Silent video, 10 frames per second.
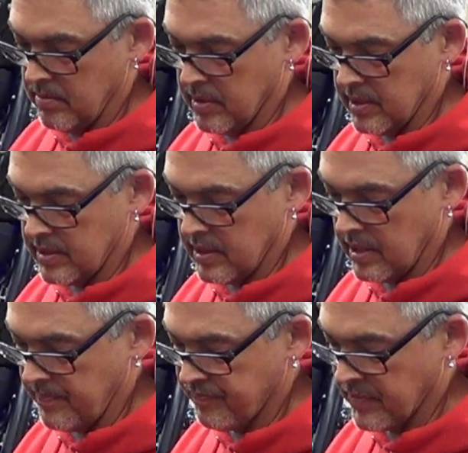But
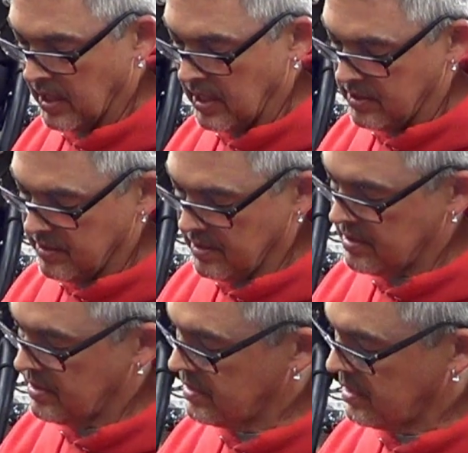so
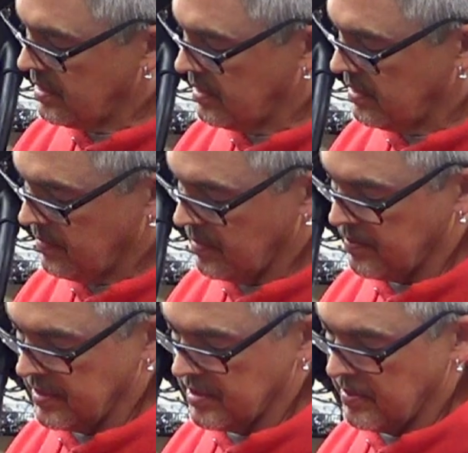this is what
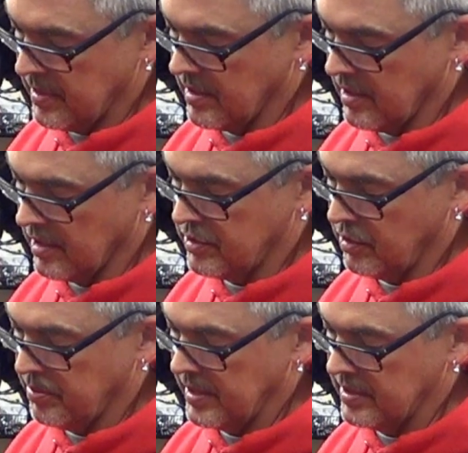appears to be
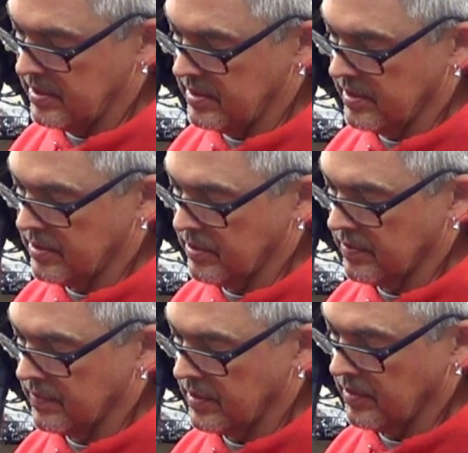two pieces that are sort
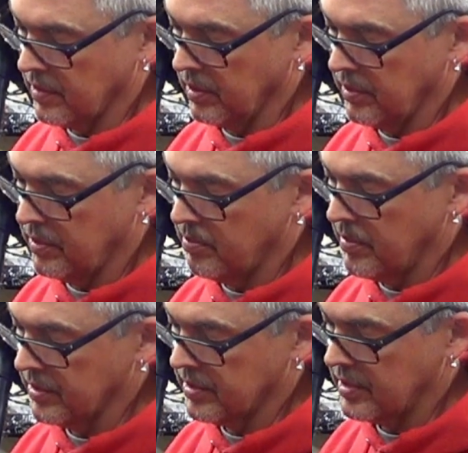of glued and
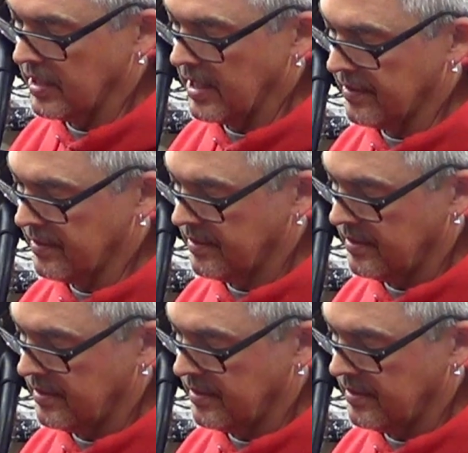melted together.